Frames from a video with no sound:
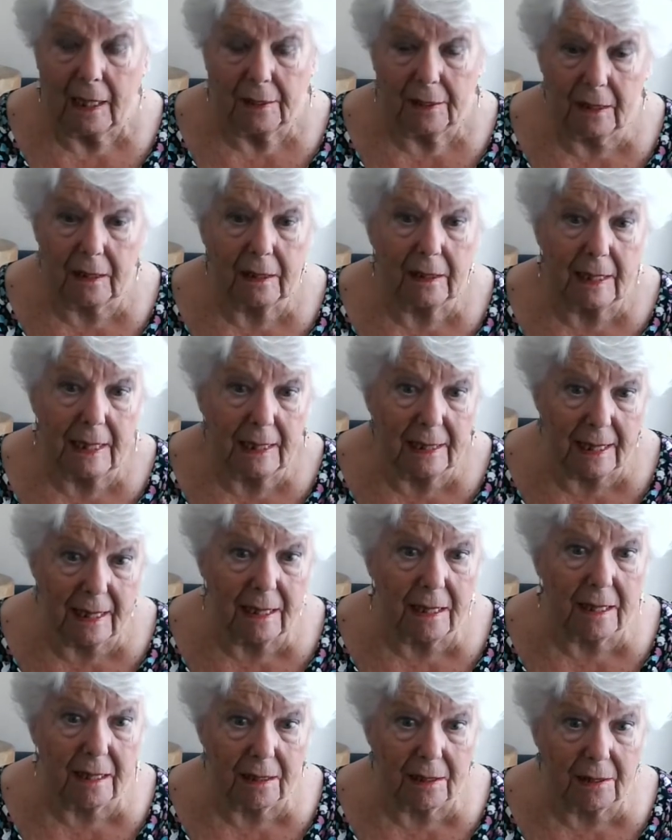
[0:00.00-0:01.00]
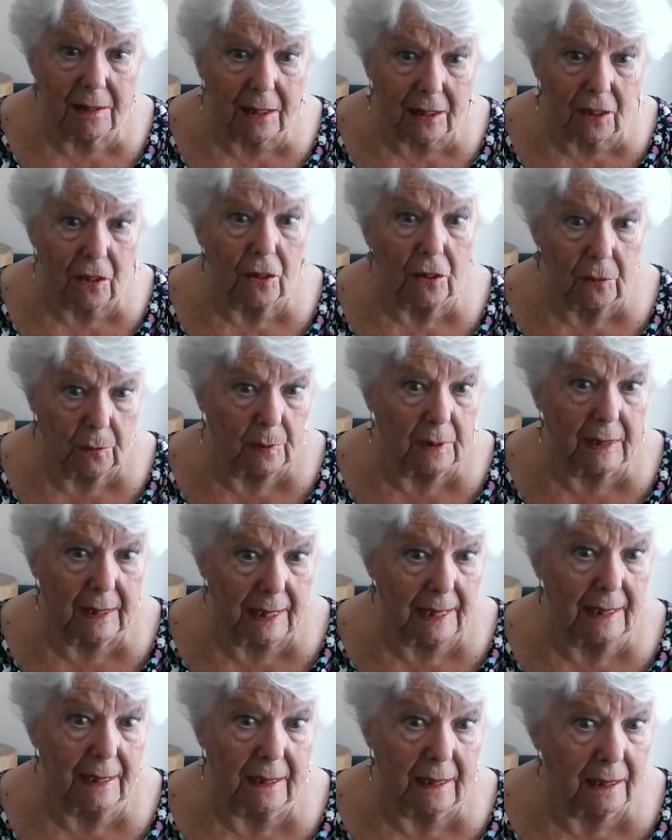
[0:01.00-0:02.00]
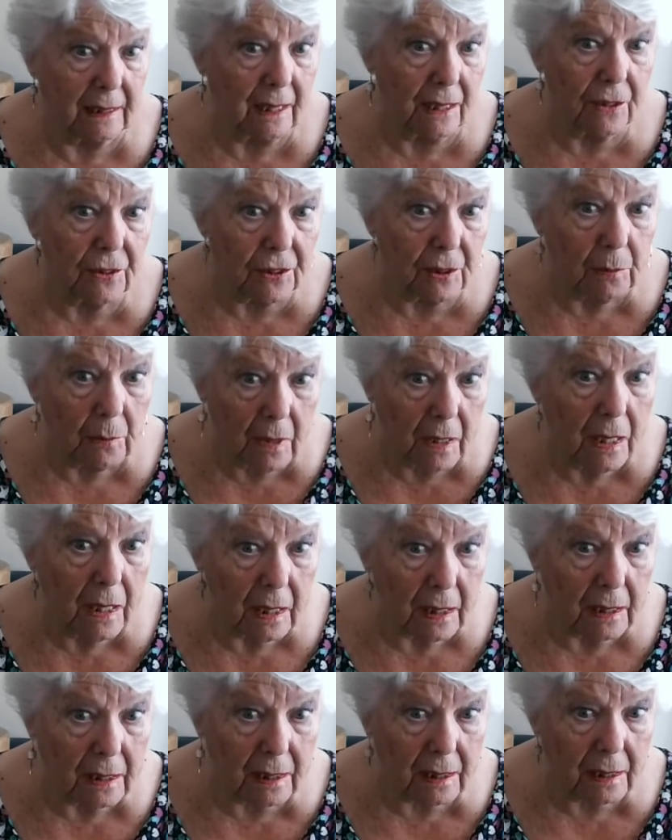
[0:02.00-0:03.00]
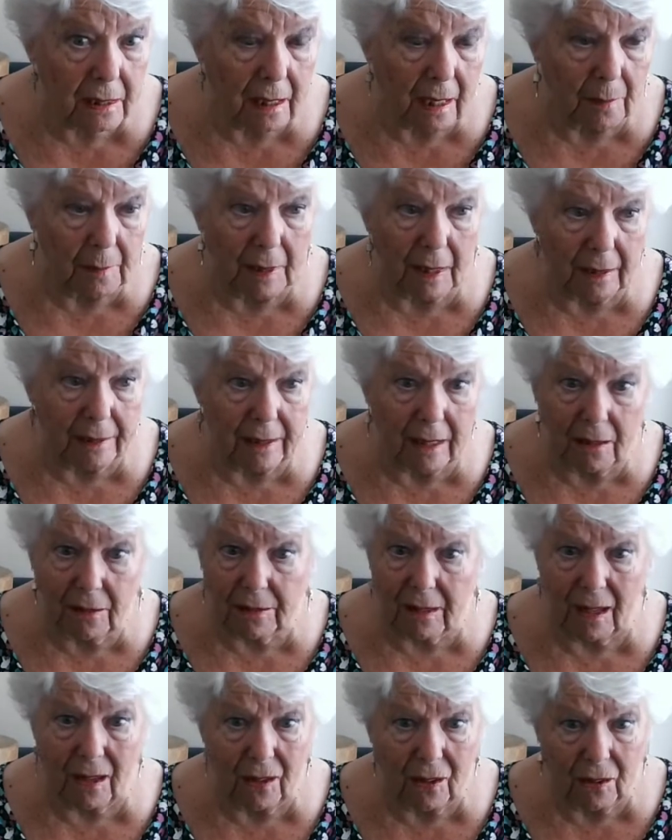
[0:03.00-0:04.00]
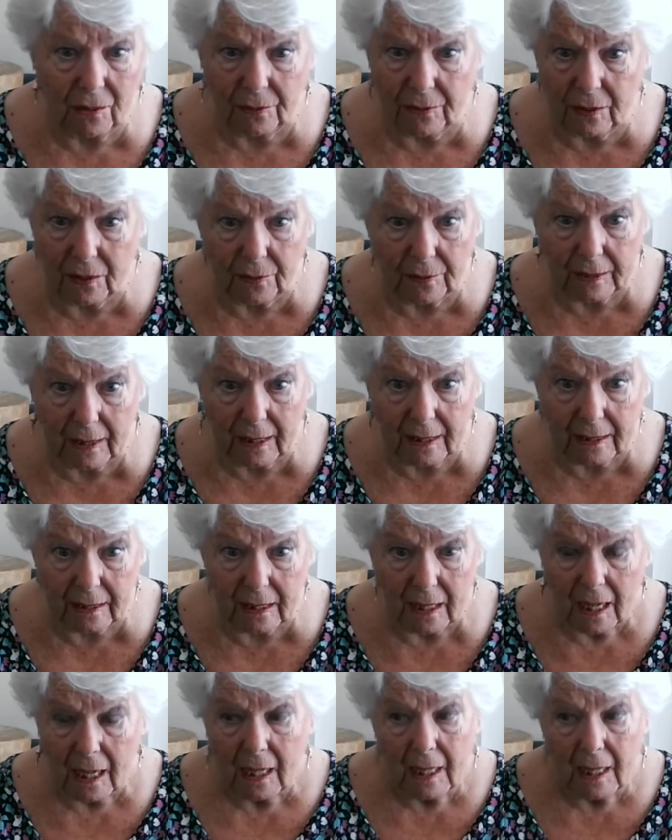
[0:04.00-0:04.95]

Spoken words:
that it is the God within that does the works. I mean, I know that over and over again.